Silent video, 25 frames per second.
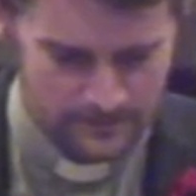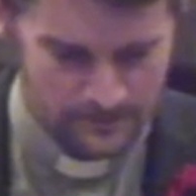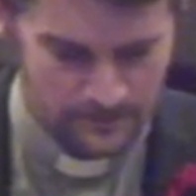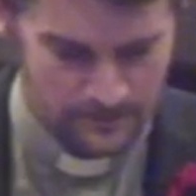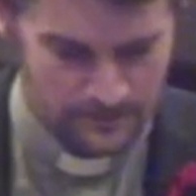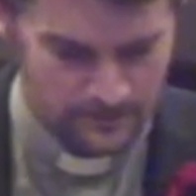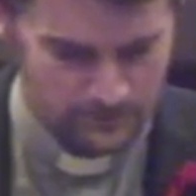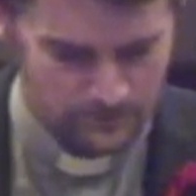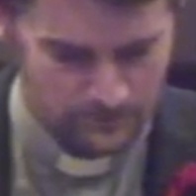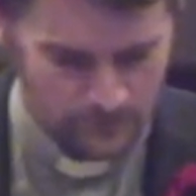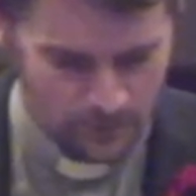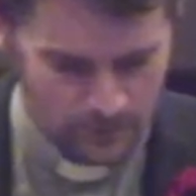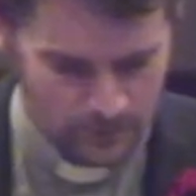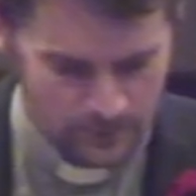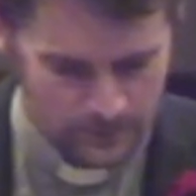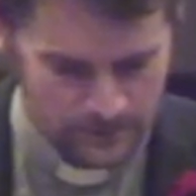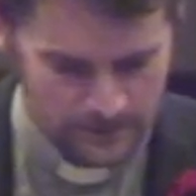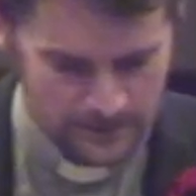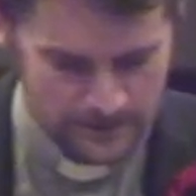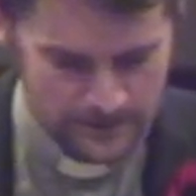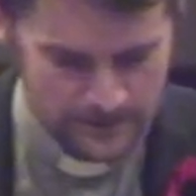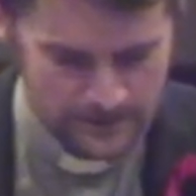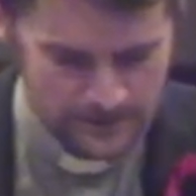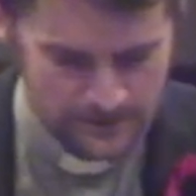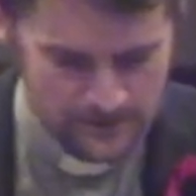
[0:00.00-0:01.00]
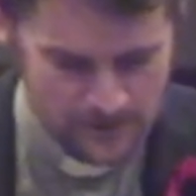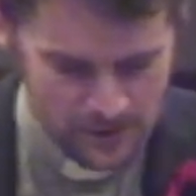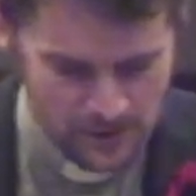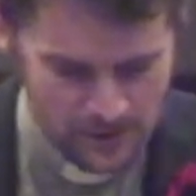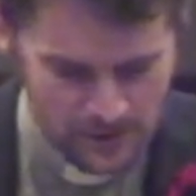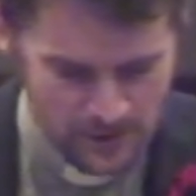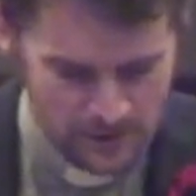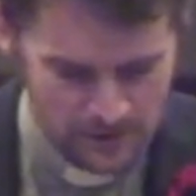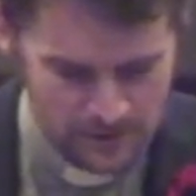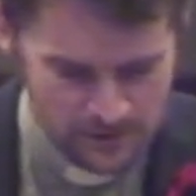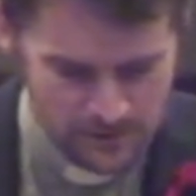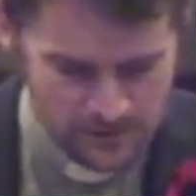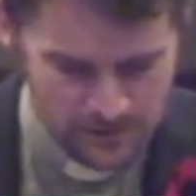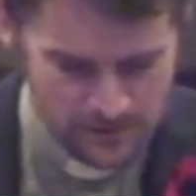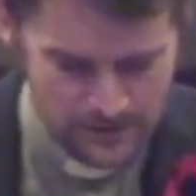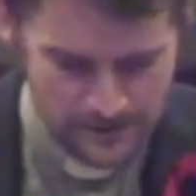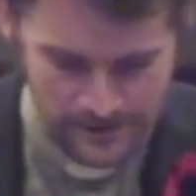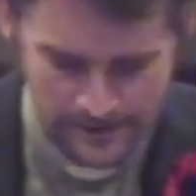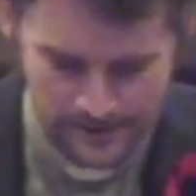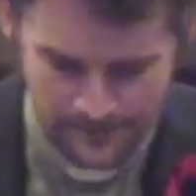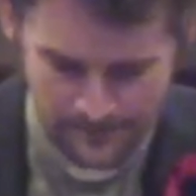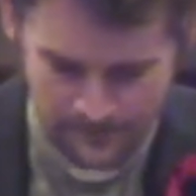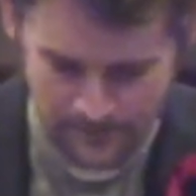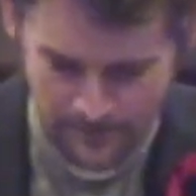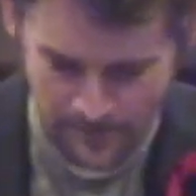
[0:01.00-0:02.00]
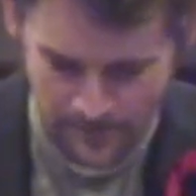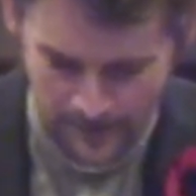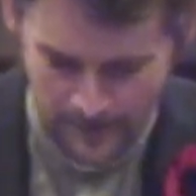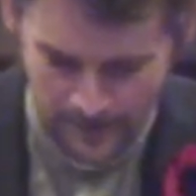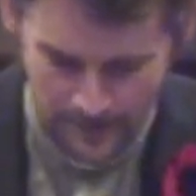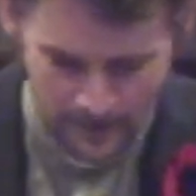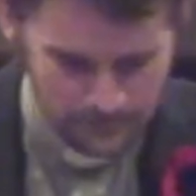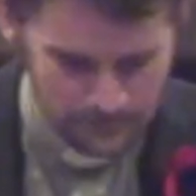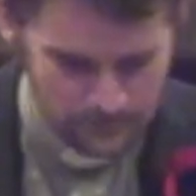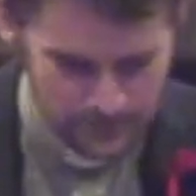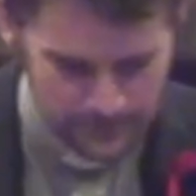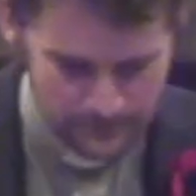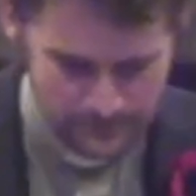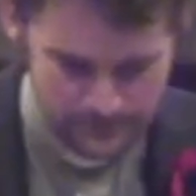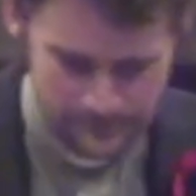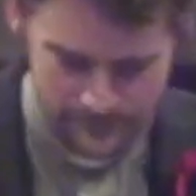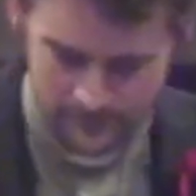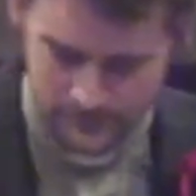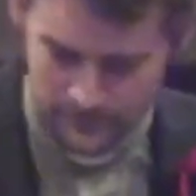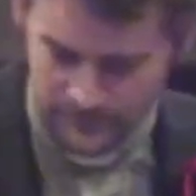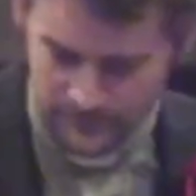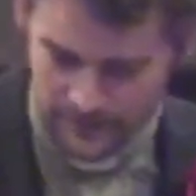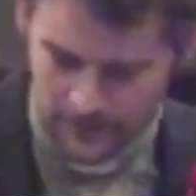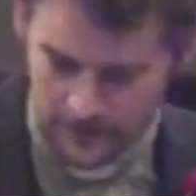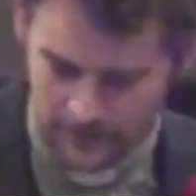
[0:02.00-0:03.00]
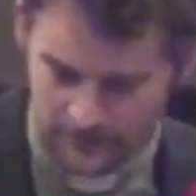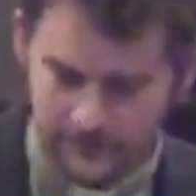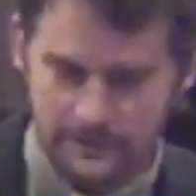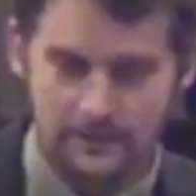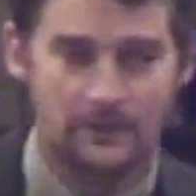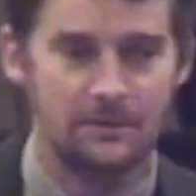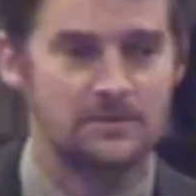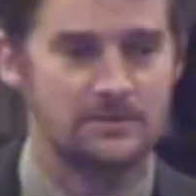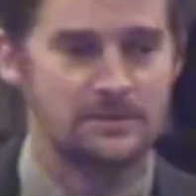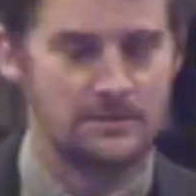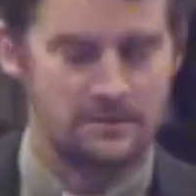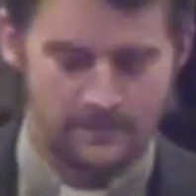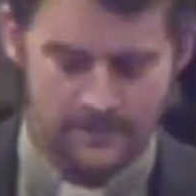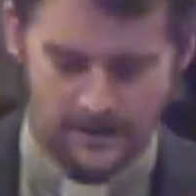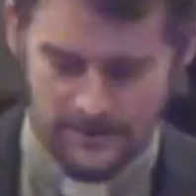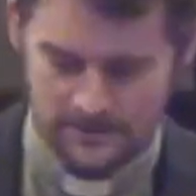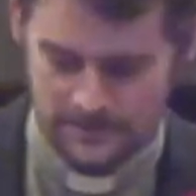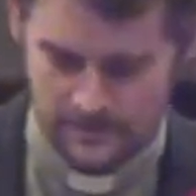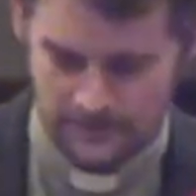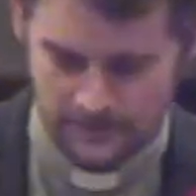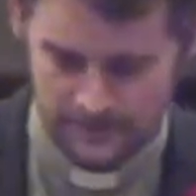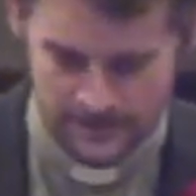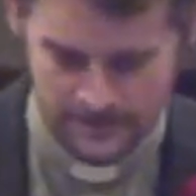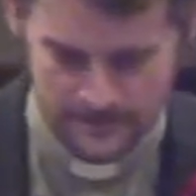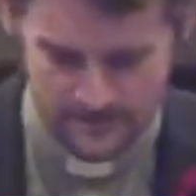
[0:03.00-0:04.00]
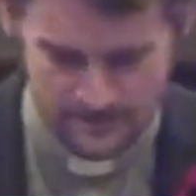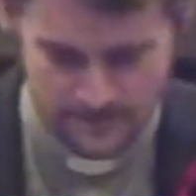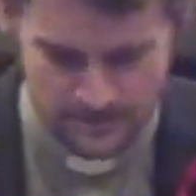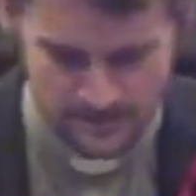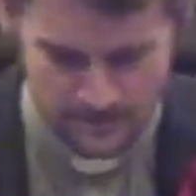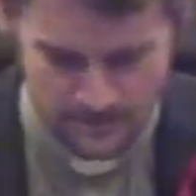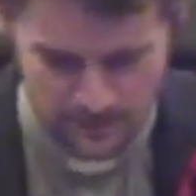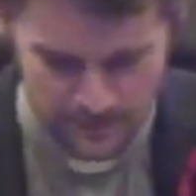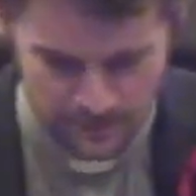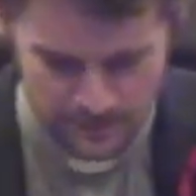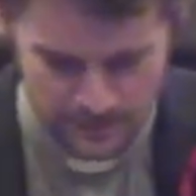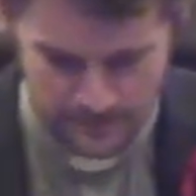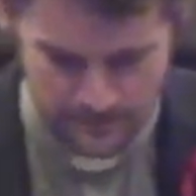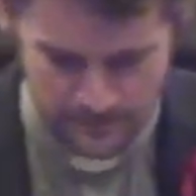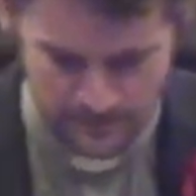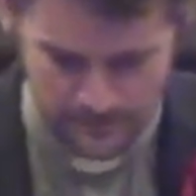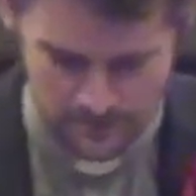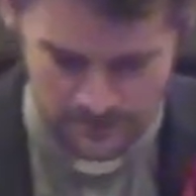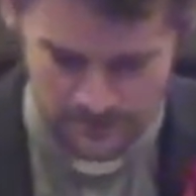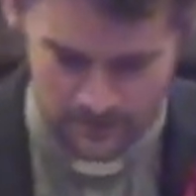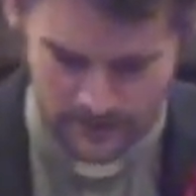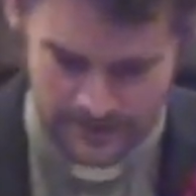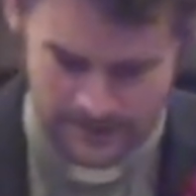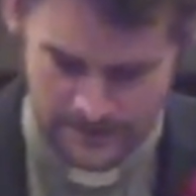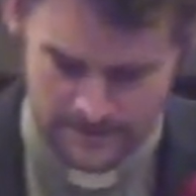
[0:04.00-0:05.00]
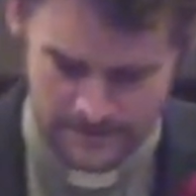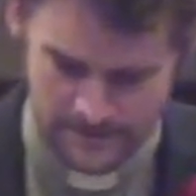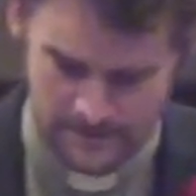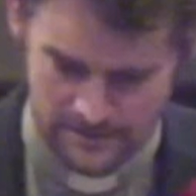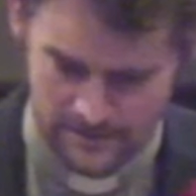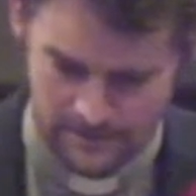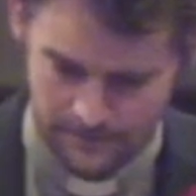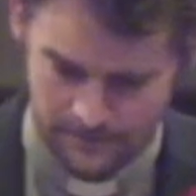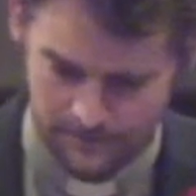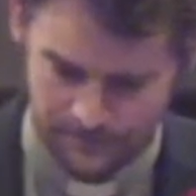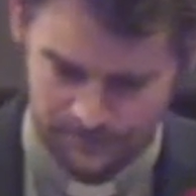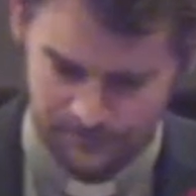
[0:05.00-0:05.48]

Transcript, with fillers: that are wrong in the church. And we've, we've covered lots of those things in previous weeks.